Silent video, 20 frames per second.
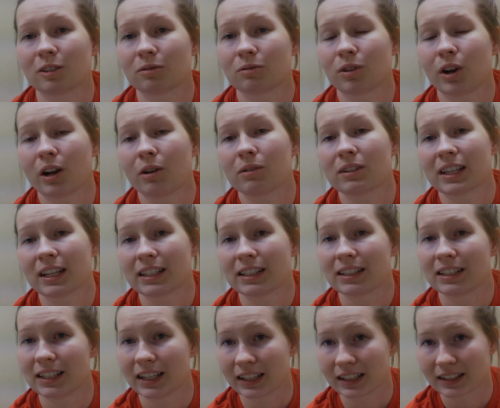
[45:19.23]
was at
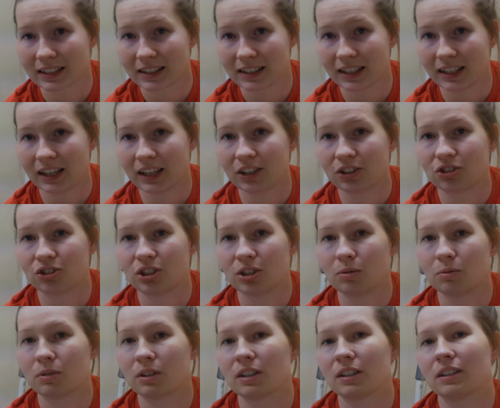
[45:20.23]
6, and she
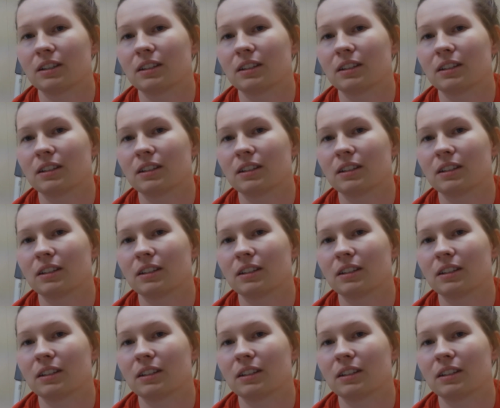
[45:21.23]
was,